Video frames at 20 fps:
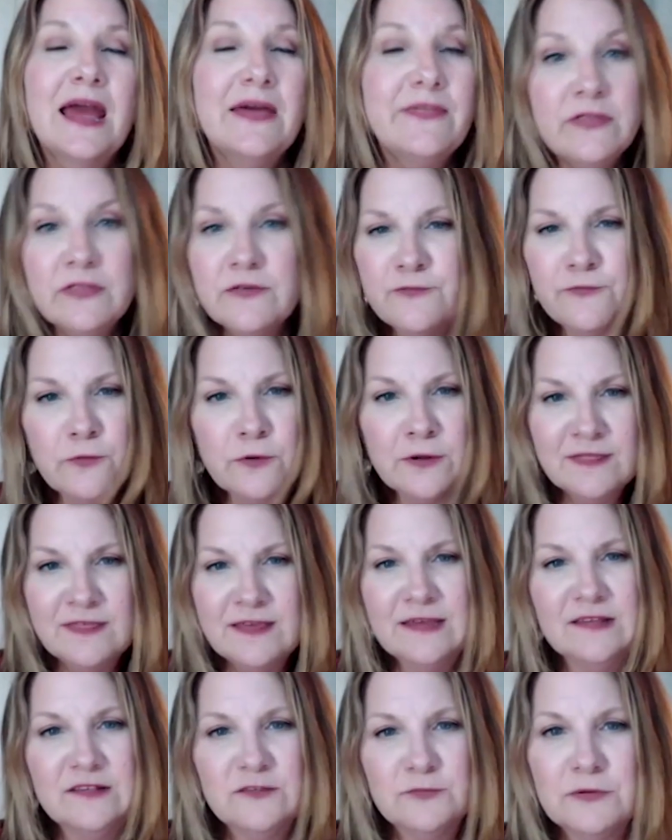And then the fourth
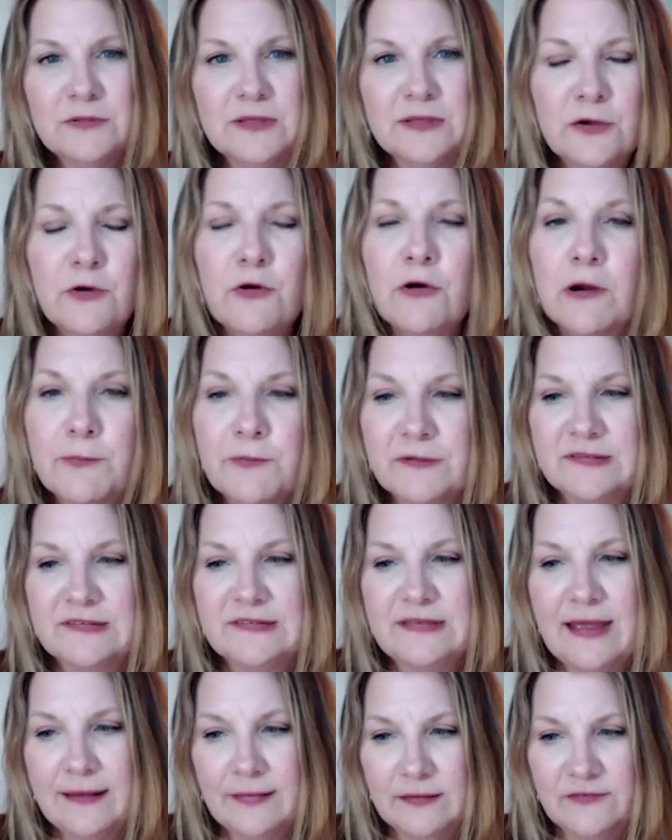thing is really corporate
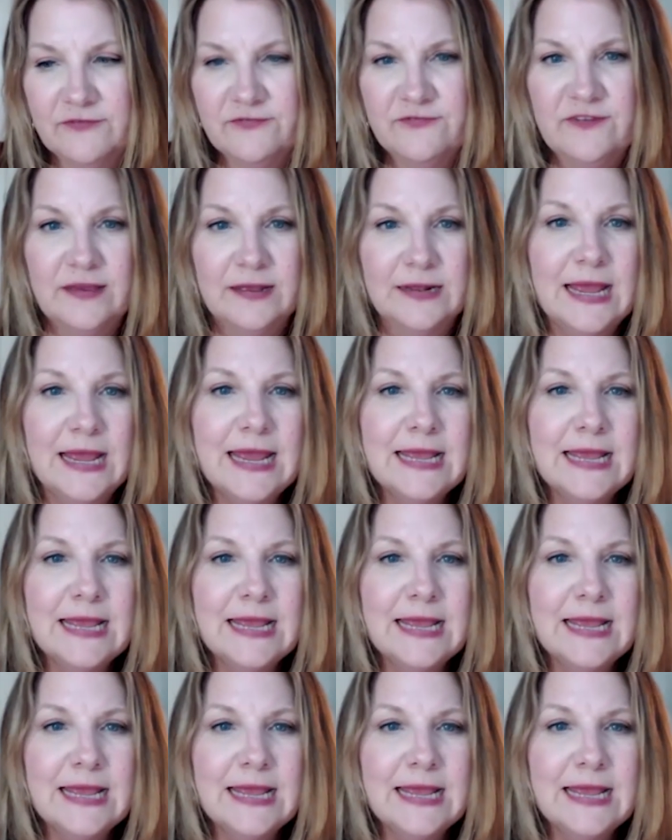style and fit.